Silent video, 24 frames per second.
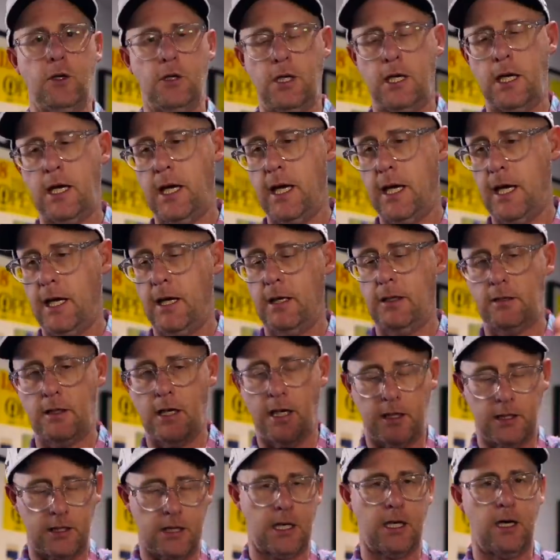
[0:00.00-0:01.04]
hit a
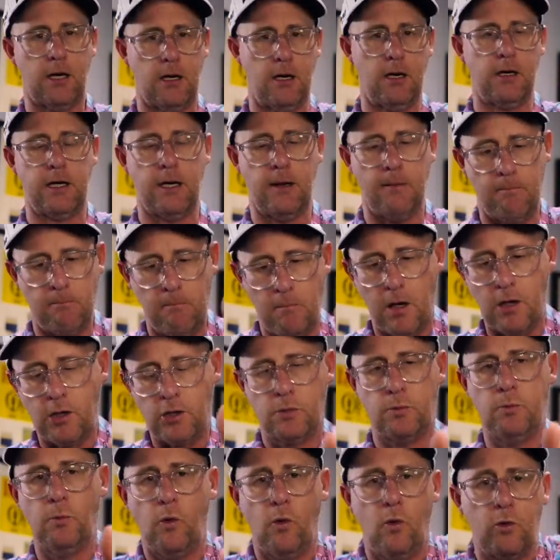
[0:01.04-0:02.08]
target much
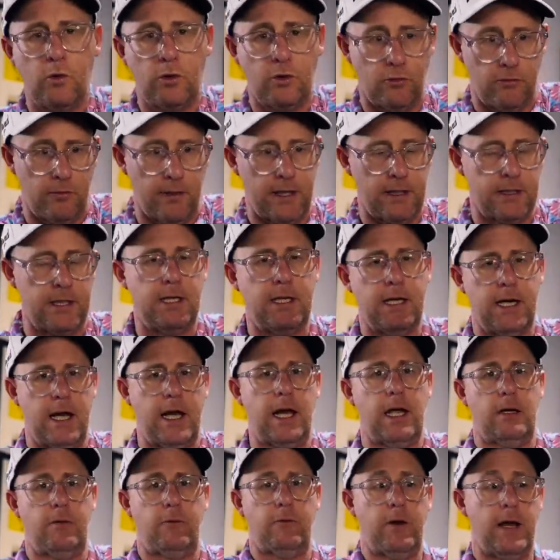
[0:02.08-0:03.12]
more directed at
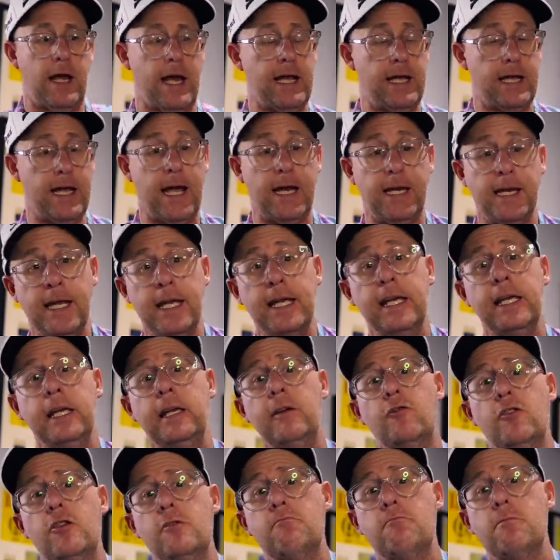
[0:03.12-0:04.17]
the flag, and he
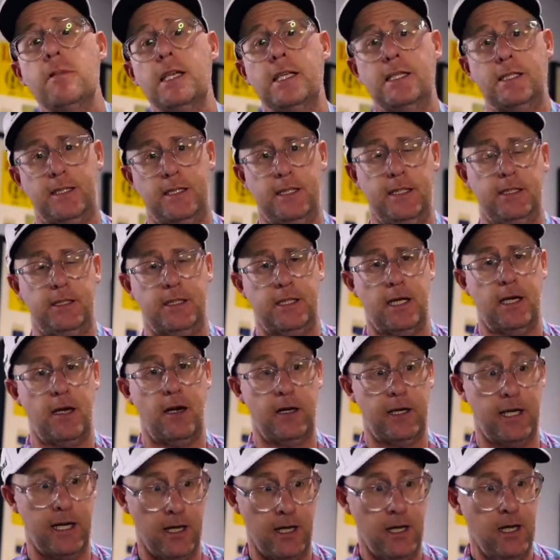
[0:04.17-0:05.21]
even missed his
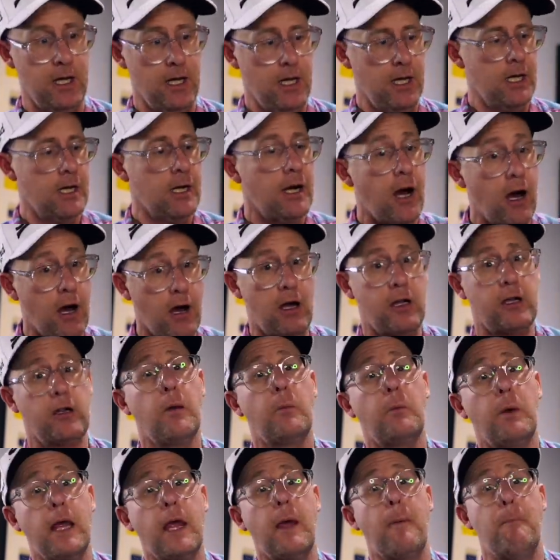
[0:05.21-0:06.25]
target
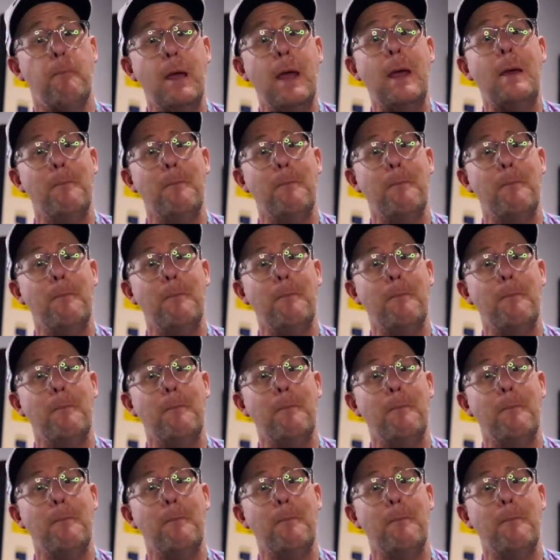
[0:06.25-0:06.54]
arguably a bit